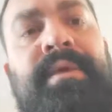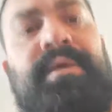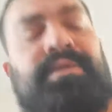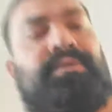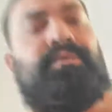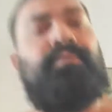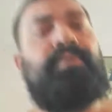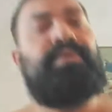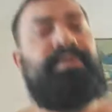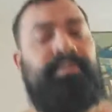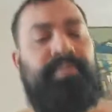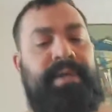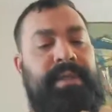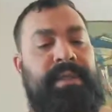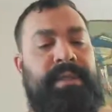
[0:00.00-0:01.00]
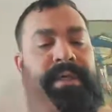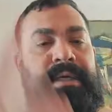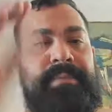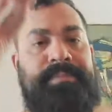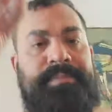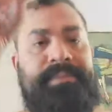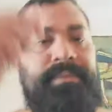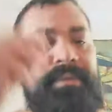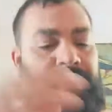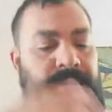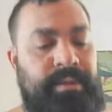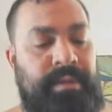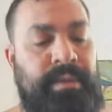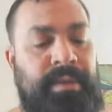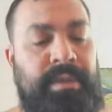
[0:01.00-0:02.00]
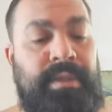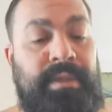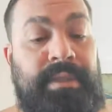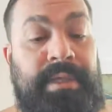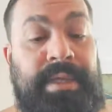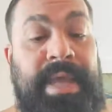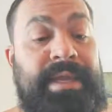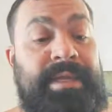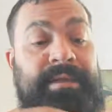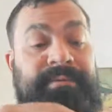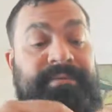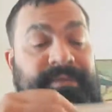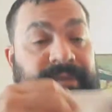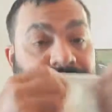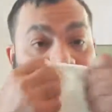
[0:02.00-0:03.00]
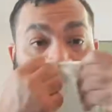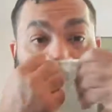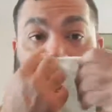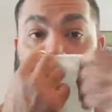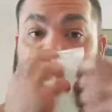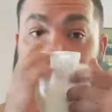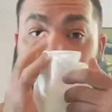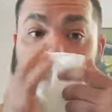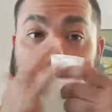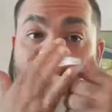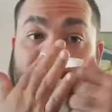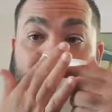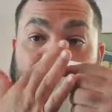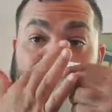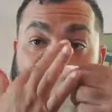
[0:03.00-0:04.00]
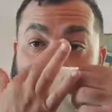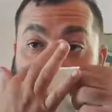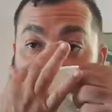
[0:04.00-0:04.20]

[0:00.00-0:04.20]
So if we're sprinkling the negative stuff all over ourselves,